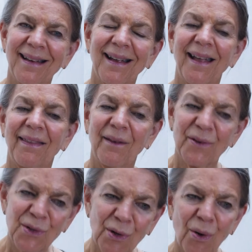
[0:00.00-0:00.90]
And
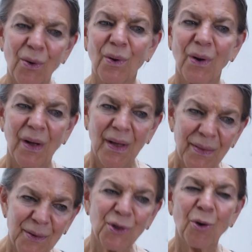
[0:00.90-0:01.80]
there's no
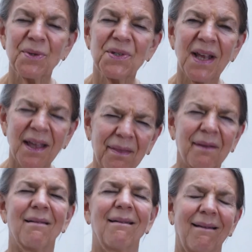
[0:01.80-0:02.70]
mistake
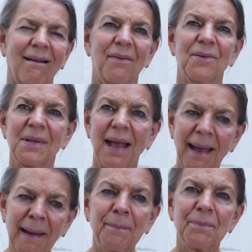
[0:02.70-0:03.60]
there. There's
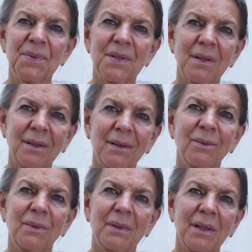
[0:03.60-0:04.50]

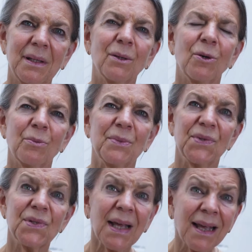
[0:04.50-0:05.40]
absolutely no
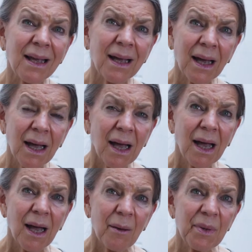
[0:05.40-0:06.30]
mistake
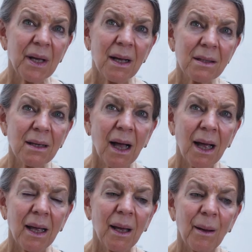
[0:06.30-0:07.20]
because
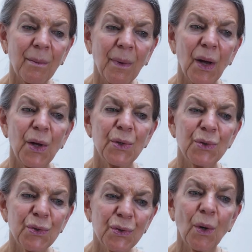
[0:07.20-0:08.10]
I am
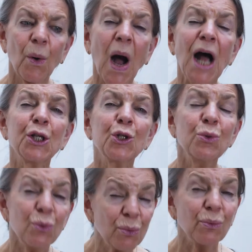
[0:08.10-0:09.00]
so
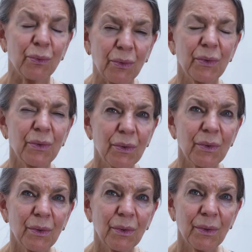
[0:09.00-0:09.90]
attuned
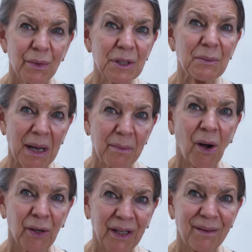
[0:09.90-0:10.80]
to my
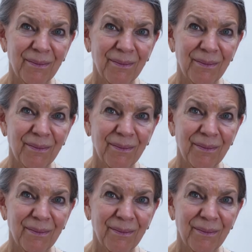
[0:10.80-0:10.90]
body.